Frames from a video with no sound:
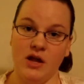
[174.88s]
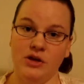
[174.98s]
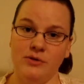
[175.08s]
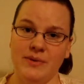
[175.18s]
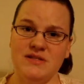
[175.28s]

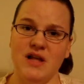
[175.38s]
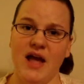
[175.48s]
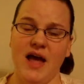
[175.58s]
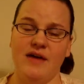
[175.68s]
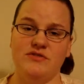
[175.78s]
And you must
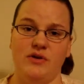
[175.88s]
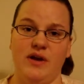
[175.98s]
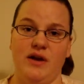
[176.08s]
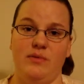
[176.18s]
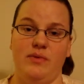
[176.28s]
not have
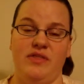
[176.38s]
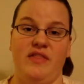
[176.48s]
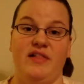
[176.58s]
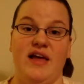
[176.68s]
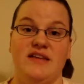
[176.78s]
donated
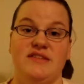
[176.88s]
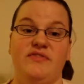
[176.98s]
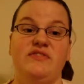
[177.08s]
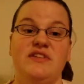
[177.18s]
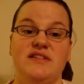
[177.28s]
within the last
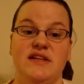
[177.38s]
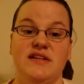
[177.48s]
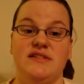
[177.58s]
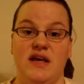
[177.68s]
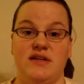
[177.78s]

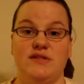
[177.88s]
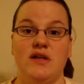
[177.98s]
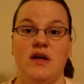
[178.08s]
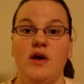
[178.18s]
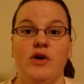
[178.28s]
56 days.
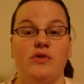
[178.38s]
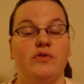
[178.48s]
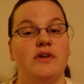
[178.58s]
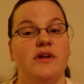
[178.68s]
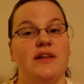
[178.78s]
You're
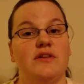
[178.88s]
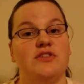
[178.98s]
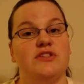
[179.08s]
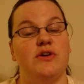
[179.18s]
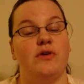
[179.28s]
only allowed
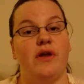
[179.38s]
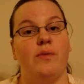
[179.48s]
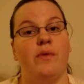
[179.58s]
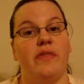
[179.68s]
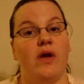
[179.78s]
to
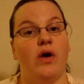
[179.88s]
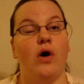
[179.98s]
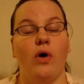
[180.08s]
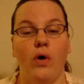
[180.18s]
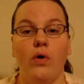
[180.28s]
donate what they
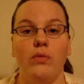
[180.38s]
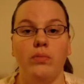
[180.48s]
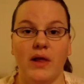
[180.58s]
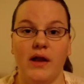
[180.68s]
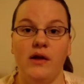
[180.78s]
call whole
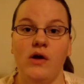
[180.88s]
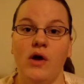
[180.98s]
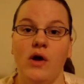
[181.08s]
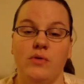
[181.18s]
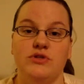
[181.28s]
blood,
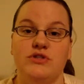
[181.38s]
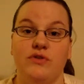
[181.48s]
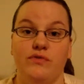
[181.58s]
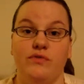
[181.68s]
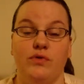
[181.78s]
which is
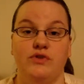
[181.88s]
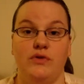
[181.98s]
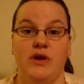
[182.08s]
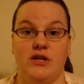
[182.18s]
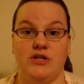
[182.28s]
a full
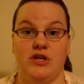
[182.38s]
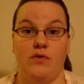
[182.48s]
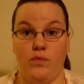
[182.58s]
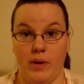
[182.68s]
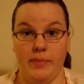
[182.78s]
donation
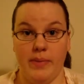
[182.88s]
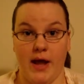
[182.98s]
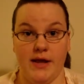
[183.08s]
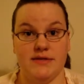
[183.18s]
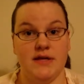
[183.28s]
of 1
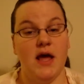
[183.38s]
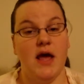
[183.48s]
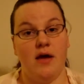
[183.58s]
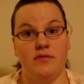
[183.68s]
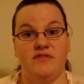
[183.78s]
pint
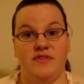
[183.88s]
every